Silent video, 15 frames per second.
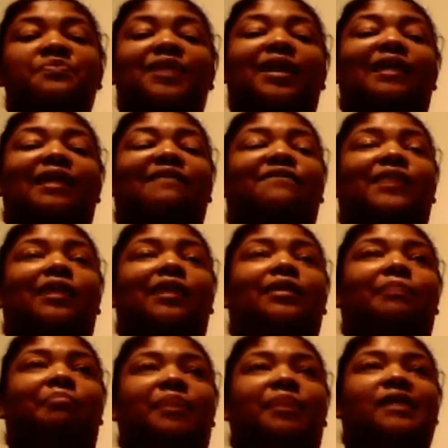And I found
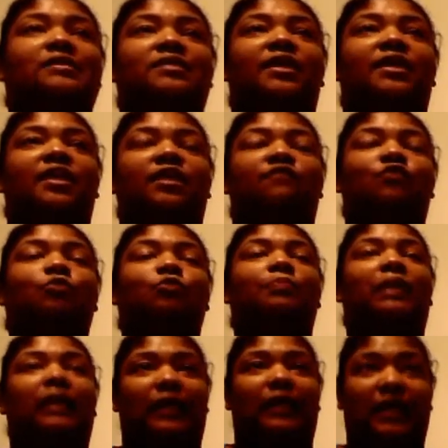it best that if you
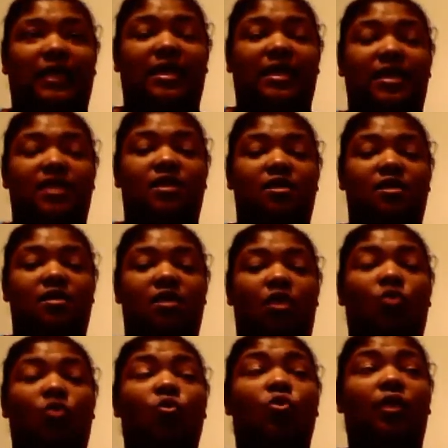plan
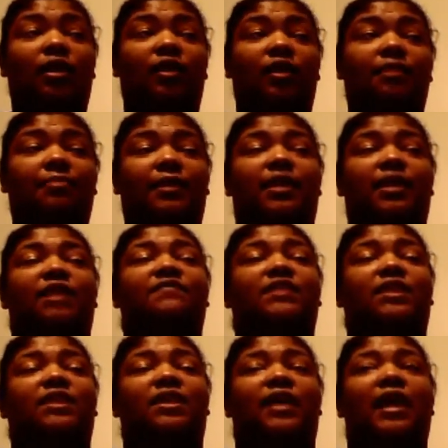accordingly, plan
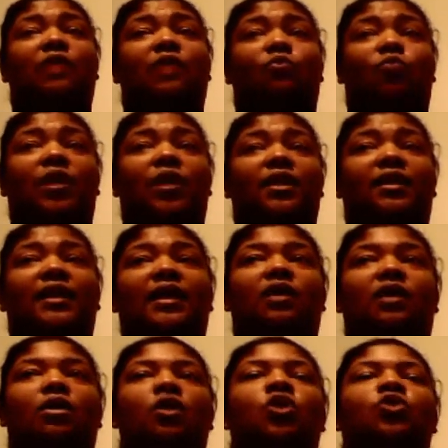everything out and write it down,
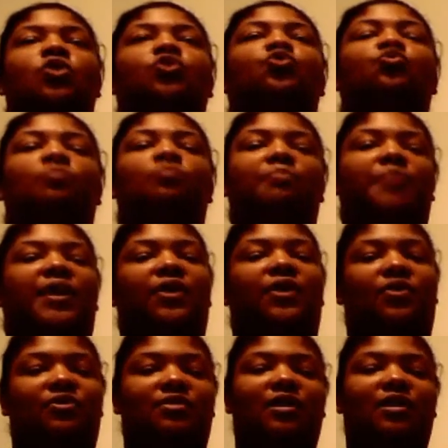you do
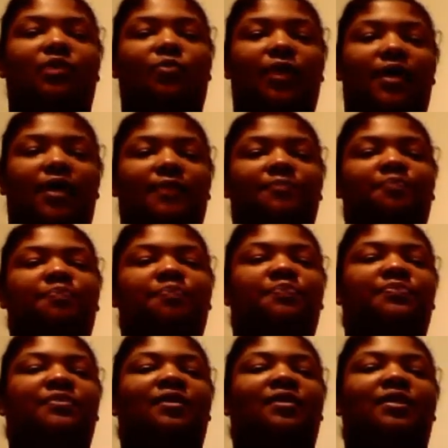better that way.
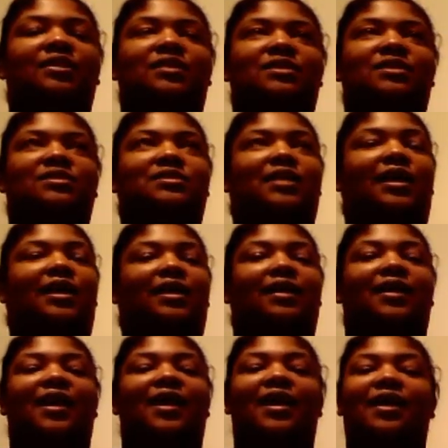This second
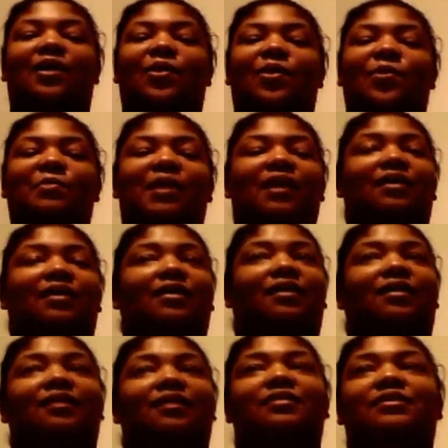day, oh my
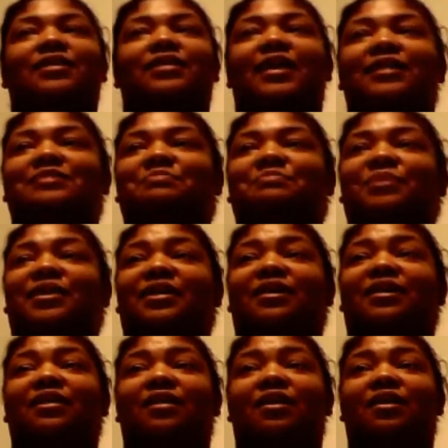God, it has
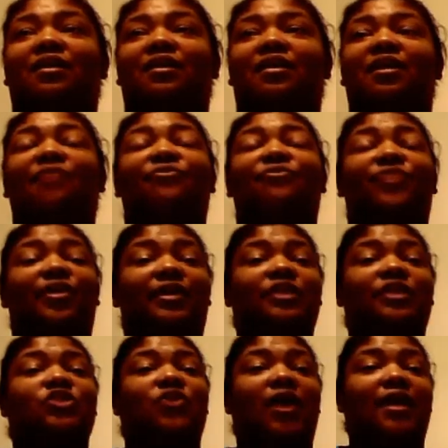been a very
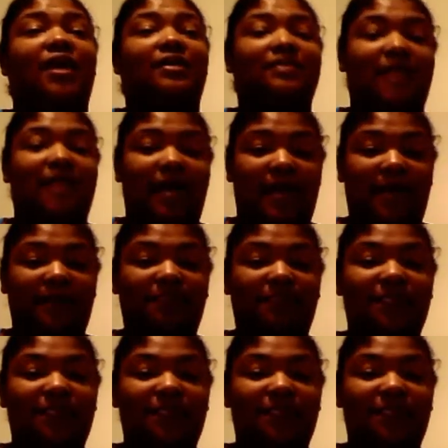trying time.